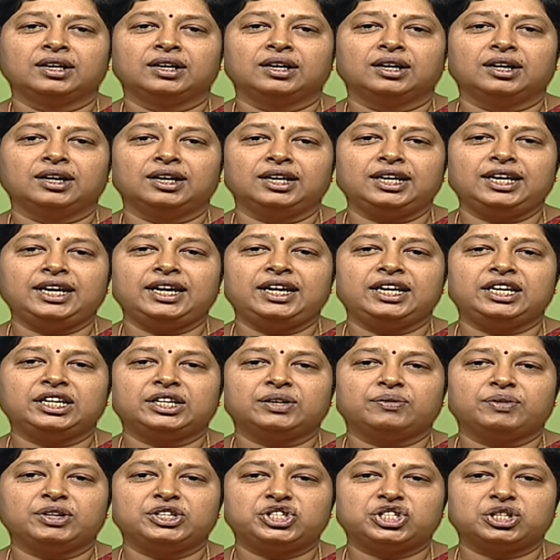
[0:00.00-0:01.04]
Early
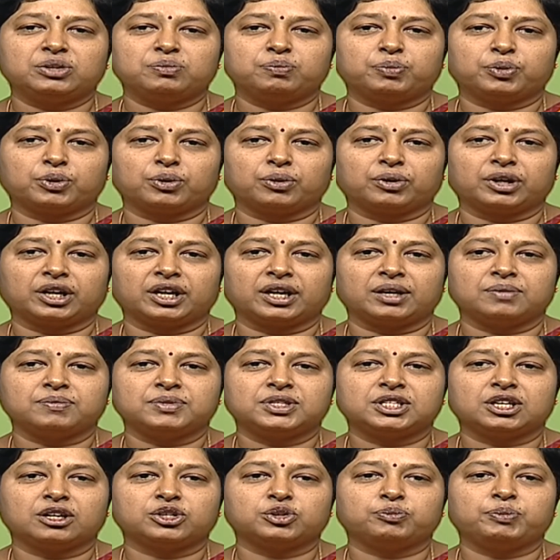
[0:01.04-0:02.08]
intervention programs
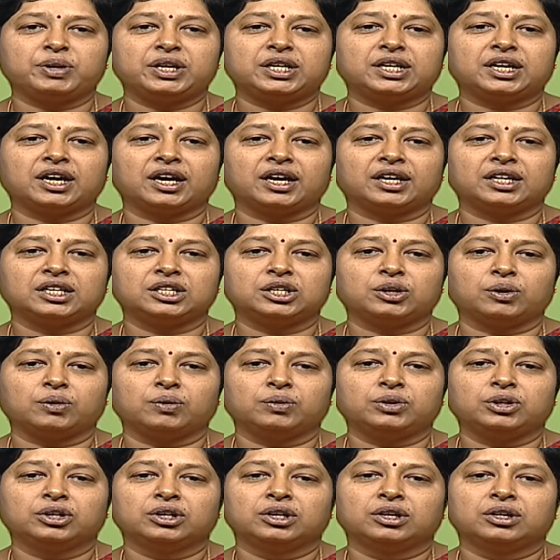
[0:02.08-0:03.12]
are to be carried
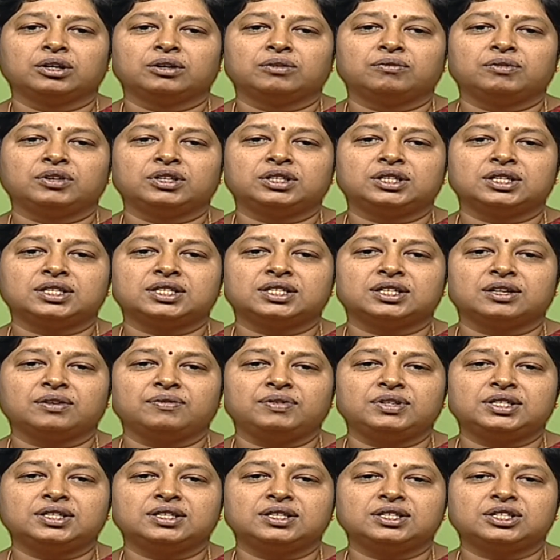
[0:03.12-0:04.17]
out with the
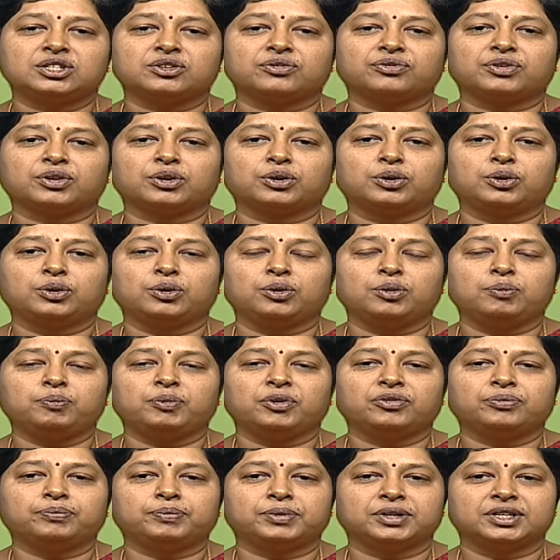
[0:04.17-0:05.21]
services of a group
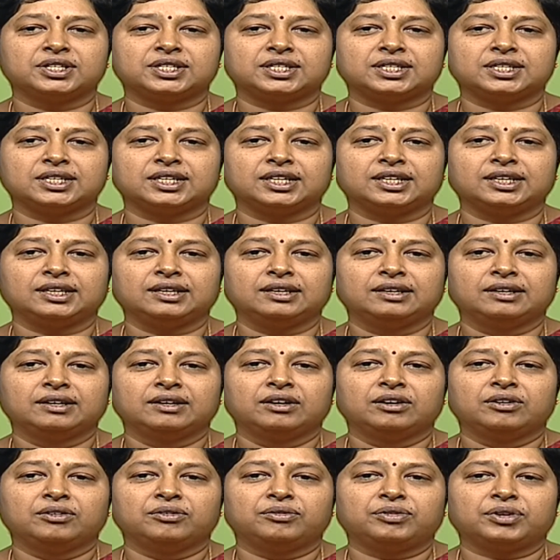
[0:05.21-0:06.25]
of personnel
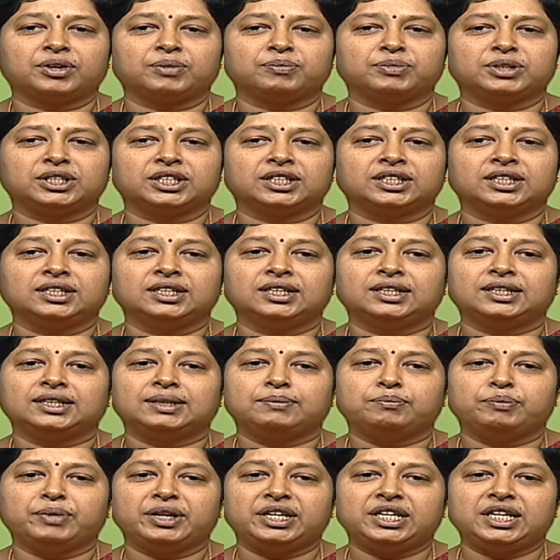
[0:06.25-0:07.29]
from the
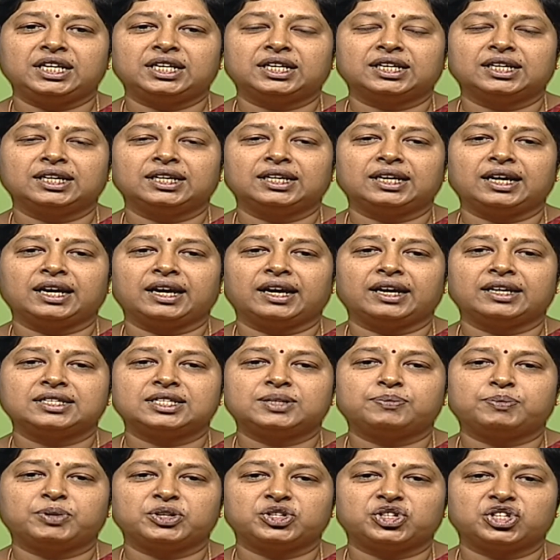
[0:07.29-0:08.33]
medical and
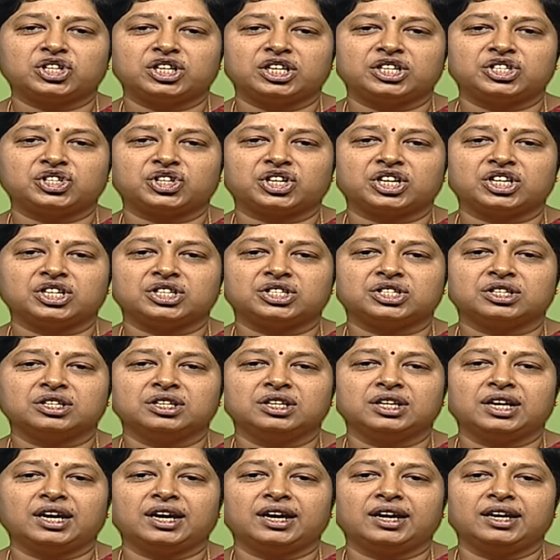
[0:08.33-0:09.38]
special
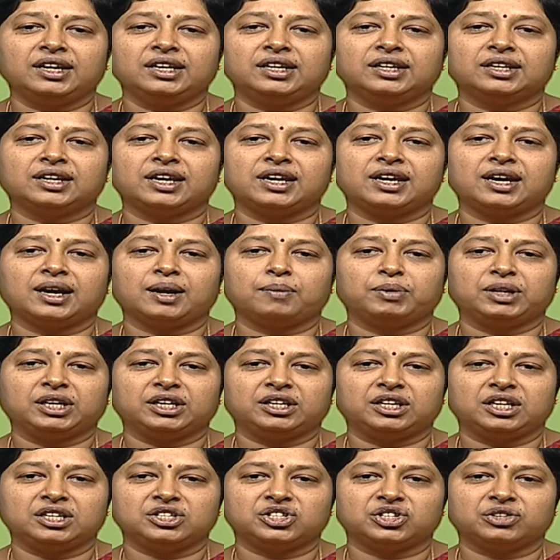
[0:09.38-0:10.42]
education and
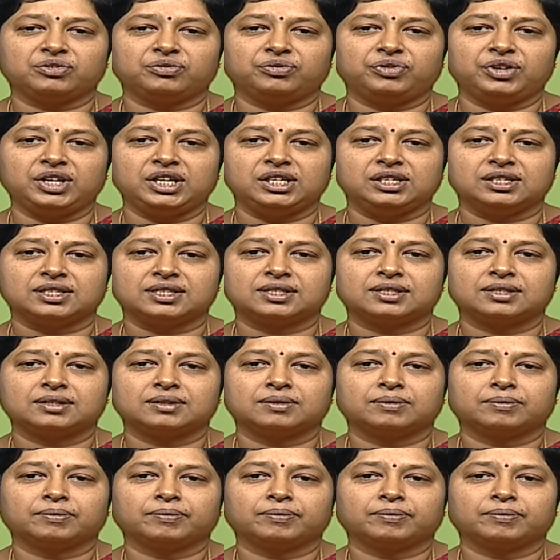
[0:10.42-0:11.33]
rehabilitation fields.